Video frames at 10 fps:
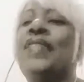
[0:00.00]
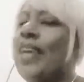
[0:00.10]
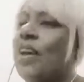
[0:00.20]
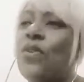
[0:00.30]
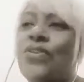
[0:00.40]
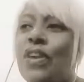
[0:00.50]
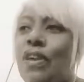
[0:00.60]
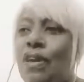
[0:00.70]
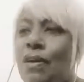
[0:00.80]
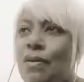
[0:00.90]
Anyway,
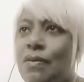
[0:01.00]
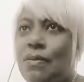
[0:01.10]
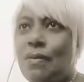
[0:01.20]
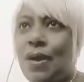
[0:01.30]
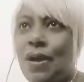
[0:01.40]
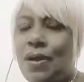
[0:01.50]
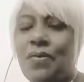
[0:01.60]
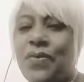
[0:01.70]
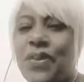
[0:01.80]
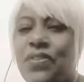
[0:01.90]

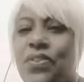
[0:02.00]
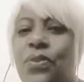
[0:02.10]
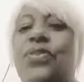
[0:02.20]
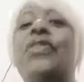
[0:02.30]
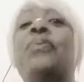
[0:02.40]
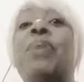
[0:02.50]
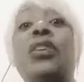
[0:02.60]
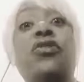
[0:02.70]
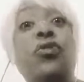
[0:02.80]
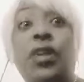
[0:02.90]
Rock things to
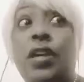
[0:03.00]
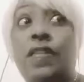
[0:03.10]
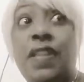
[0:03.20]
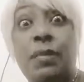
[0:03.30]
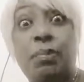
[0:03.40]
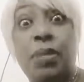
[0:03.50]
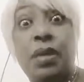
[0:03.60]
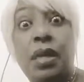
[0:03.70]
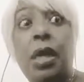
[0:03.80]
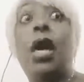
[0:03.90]
just make sure you
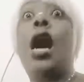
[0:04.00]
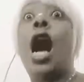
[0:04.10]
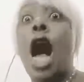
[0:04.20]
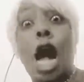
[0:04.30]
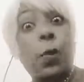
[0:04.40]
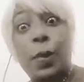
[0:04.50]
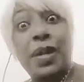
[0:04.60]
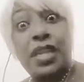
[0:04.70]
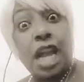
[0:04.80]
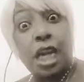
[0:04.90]
send me. I
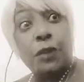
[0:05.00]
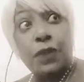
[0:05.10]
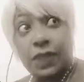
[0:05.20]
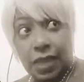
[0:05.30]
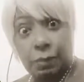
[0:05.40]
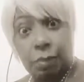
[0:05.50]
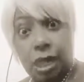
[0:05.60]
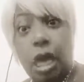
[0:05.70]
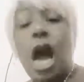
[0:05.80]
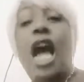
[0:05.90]
will be telling you to
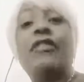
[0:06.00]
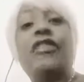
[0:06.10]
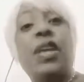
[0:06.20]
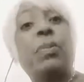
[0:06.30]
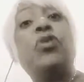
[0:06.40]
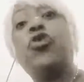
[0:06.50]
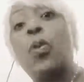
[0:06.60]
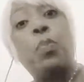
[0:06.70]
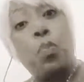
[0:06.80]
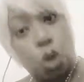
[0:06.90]
send me. I'll send me
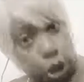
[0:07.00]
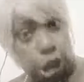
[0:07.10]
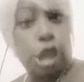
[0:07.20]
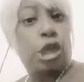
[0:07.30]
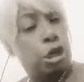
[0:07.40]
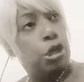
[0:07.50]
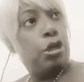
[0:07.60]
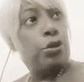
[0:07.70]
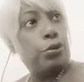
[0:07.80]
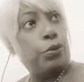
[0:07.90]
somebody.
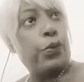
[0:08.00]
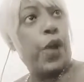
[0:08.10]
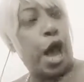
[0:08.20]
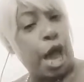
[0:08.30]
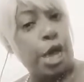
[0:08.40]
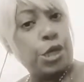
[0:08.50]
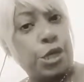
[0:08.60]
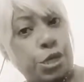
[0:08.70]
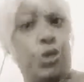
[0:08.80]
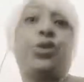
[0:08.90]
Right.
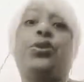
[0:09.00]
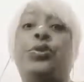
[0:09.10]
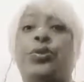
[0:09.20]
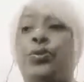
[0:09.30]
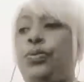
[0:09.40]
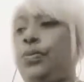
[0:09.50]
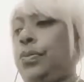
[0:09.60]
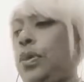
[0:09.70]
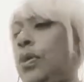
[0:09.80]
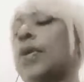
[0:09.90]

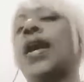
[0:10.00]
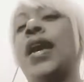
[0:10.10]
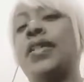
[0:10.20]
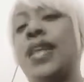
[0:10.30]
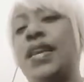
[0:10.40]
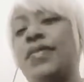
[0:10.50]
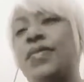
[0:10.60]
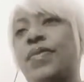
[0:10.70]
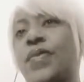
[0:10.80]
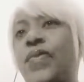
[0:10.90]
Okay
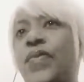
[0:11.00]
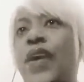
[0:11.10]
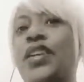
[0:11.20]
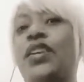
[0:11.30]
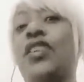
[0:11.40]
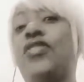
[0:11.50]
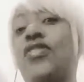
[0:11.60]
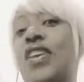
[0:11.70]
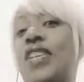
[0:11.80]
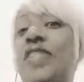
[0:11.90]
then. Thank
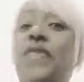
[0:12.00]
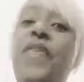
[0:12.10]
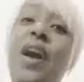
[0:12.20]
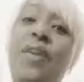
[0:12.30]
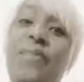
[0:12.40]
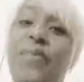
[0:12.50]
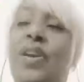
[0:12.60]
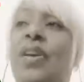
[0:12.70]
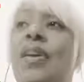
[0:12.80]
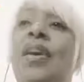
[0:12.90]
you, Joyce for
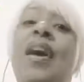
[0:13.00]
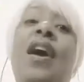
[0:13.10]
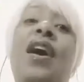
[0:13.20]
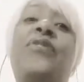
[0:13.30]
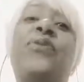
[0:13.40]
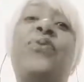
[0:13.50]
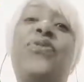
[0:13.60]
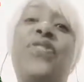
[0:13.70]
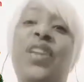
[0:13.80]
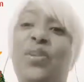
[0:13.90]
Africa. I
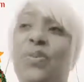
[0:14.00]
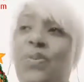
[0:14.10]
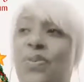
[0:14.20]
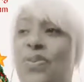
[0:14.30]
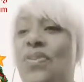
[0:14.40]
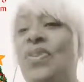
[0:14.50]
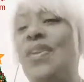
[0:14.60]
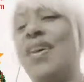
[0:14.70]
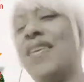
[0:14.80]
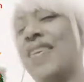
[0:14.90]
soon see you.
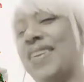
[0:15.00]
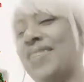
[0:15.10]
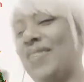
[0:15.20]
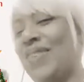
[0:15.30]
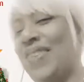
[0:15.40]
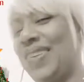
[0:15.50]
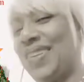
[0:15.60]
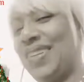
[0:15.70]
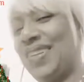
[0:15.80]
Alright.